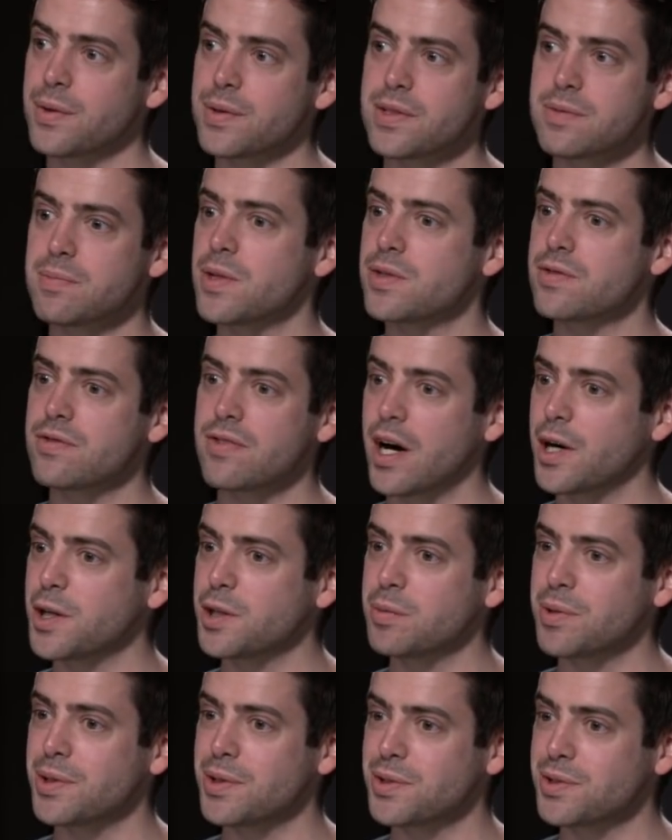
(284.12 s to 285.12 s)
it was most
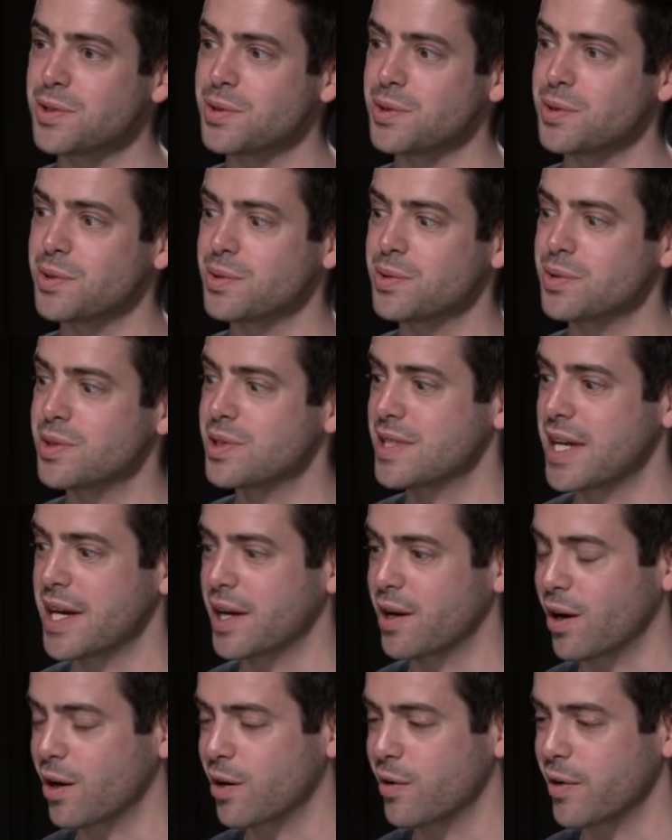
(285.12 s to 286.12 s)
valuable to
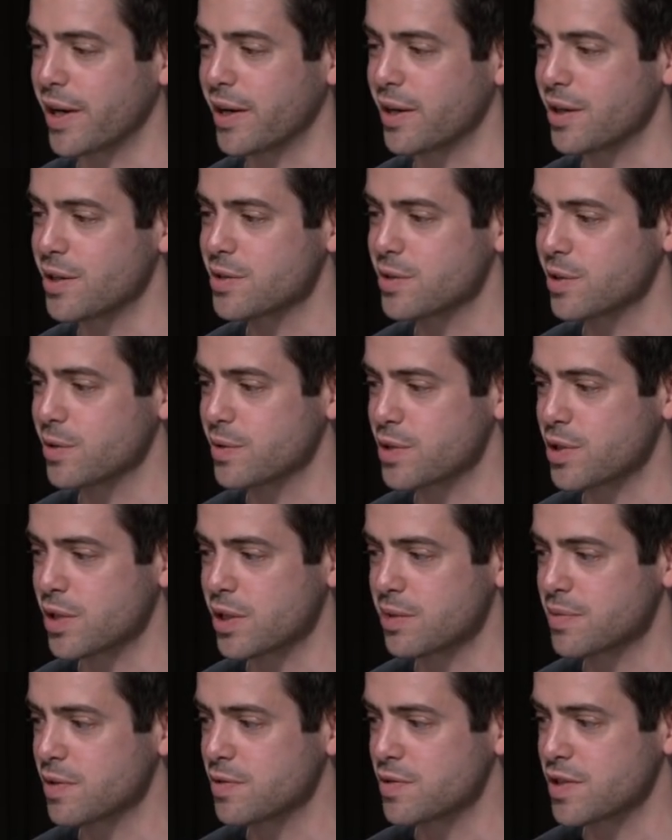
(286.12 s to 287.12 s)
take our creators. So in
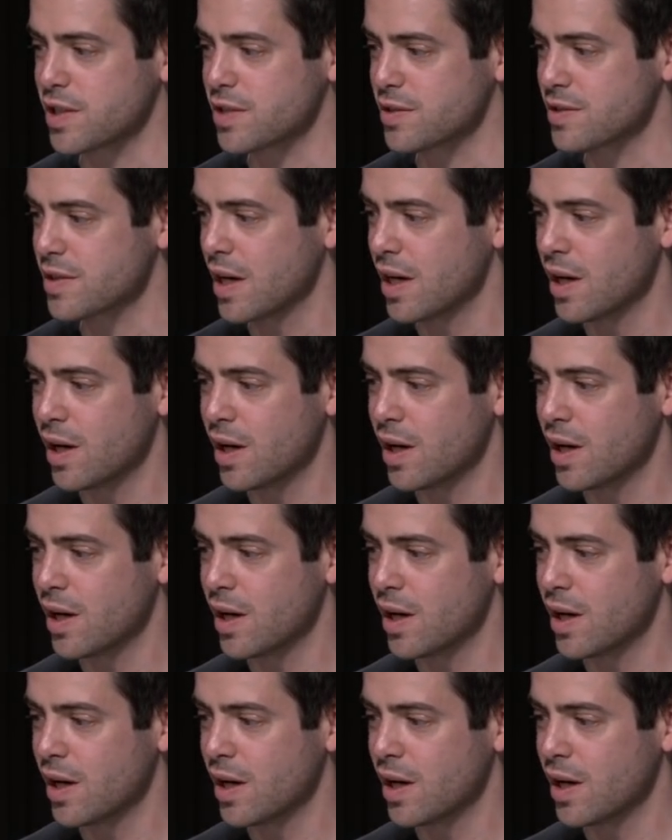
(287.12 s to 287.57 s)
terms of just